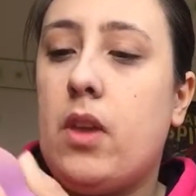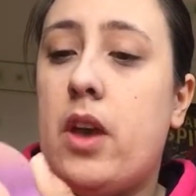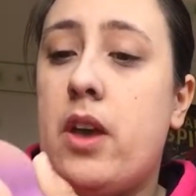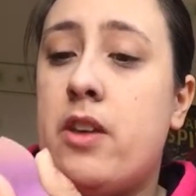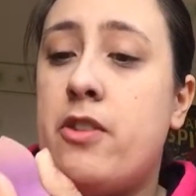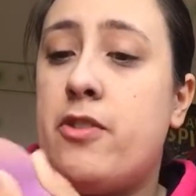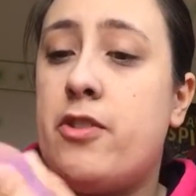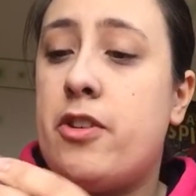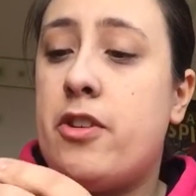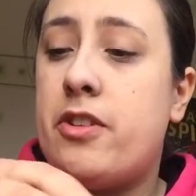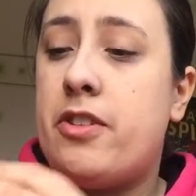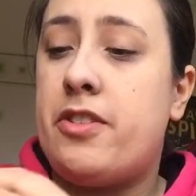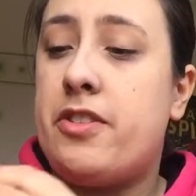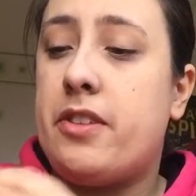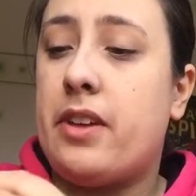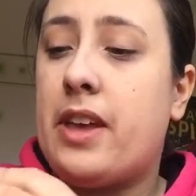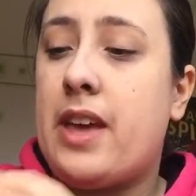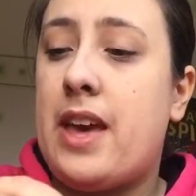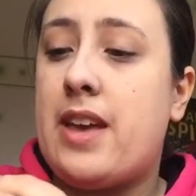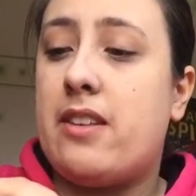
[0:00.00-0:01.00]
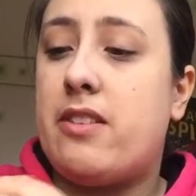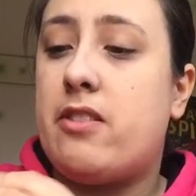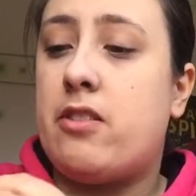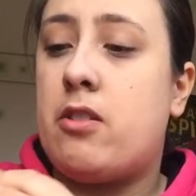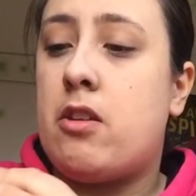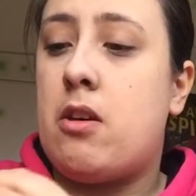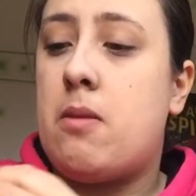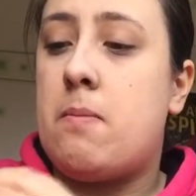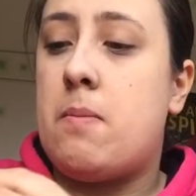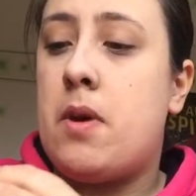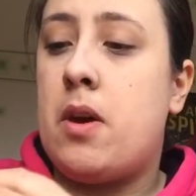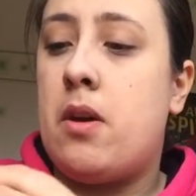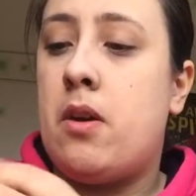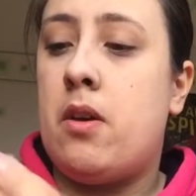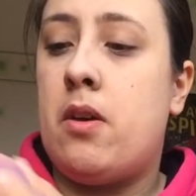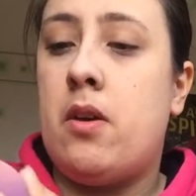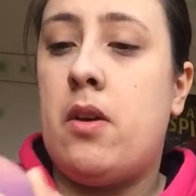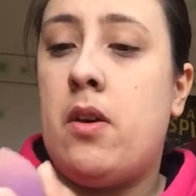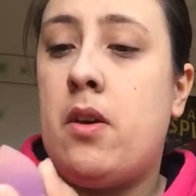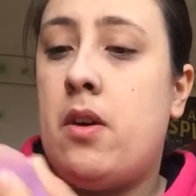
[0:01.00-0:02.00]
and just get some
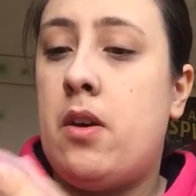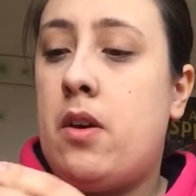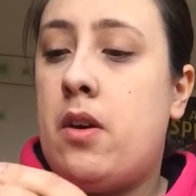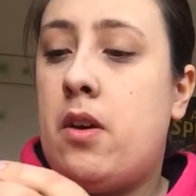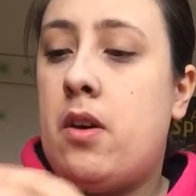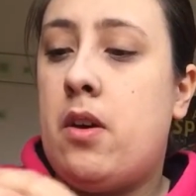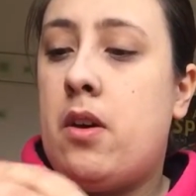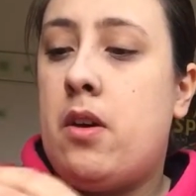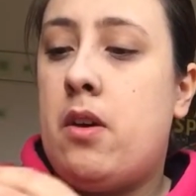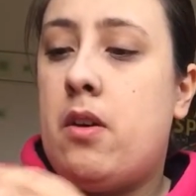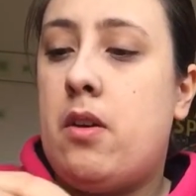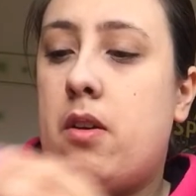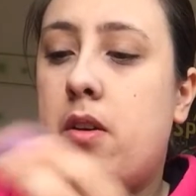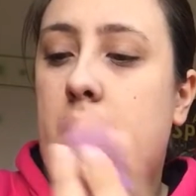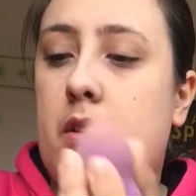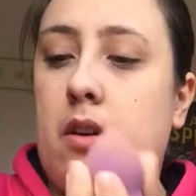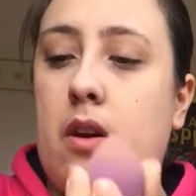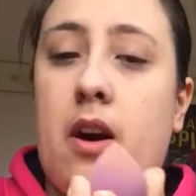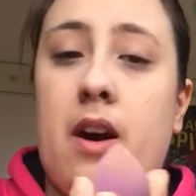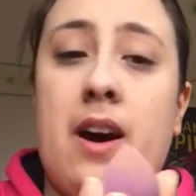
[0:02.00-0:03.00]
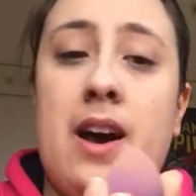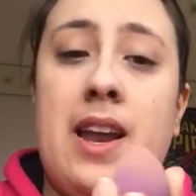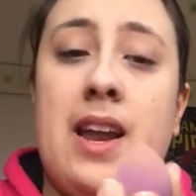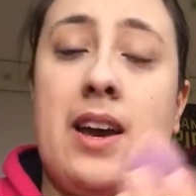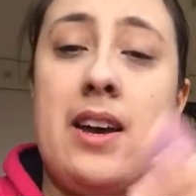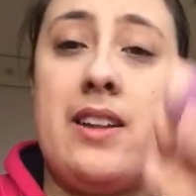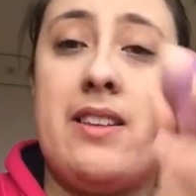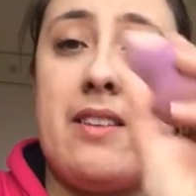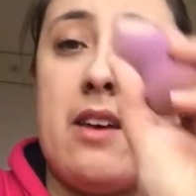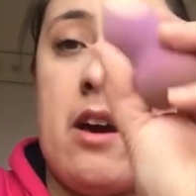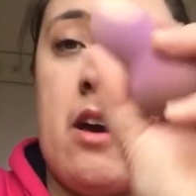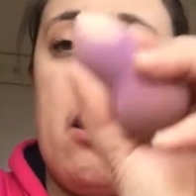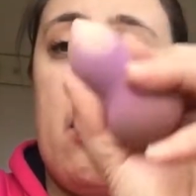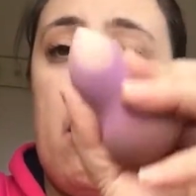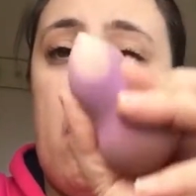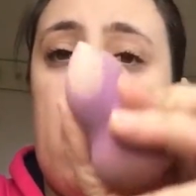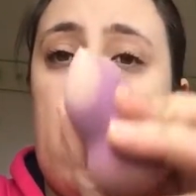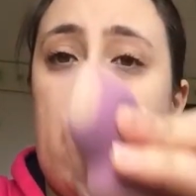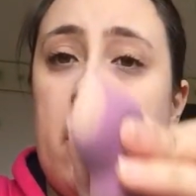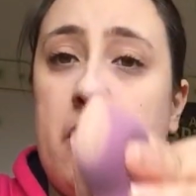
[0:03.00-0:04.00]
highlighter
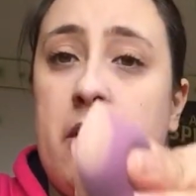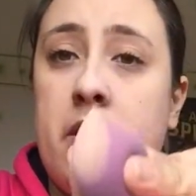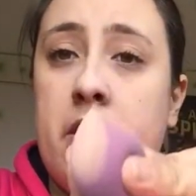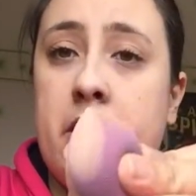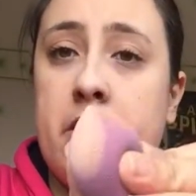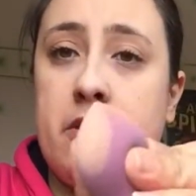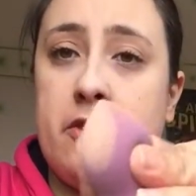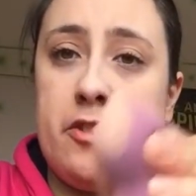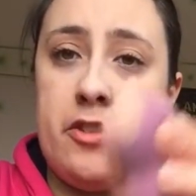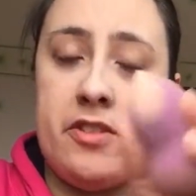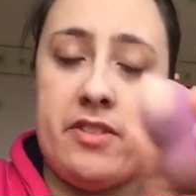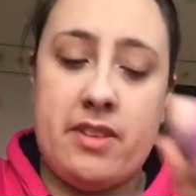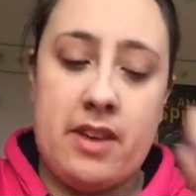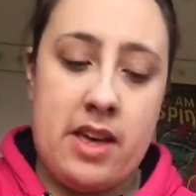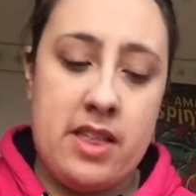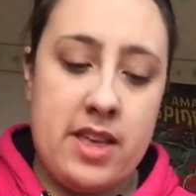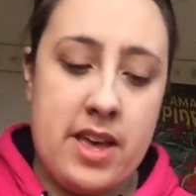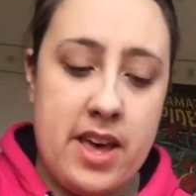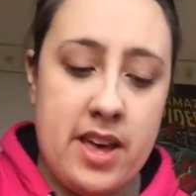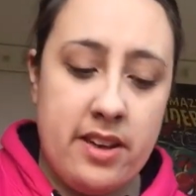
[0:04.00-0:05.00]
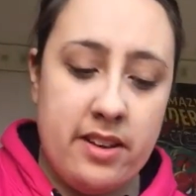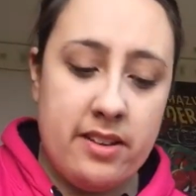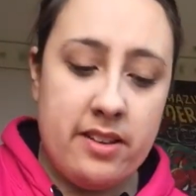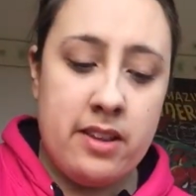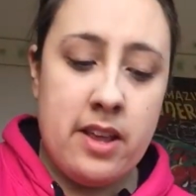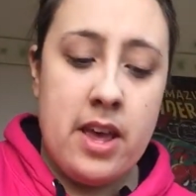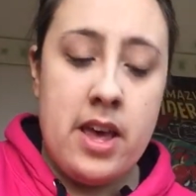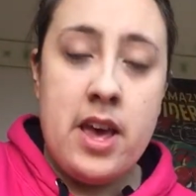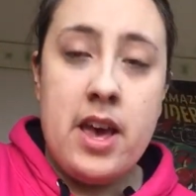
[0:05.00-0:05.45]
on, just like this,